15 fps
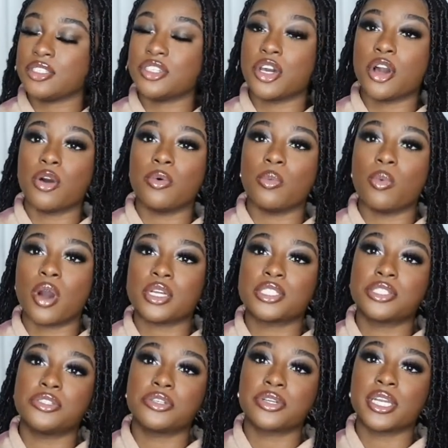you know,
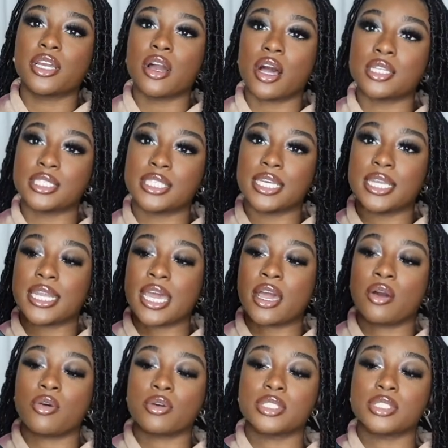wants to create content now